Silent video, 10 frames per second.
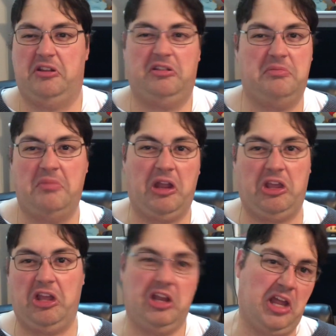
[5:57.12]
doesn't my
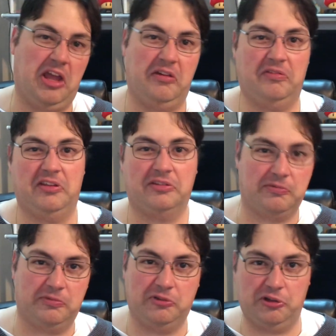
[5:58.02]
kid have this
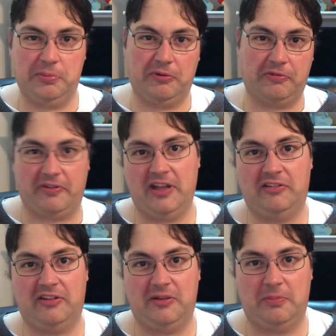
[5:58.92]
super
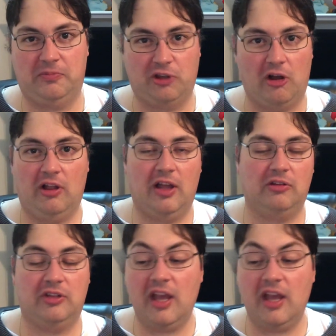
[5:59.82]
fancy dollhouse?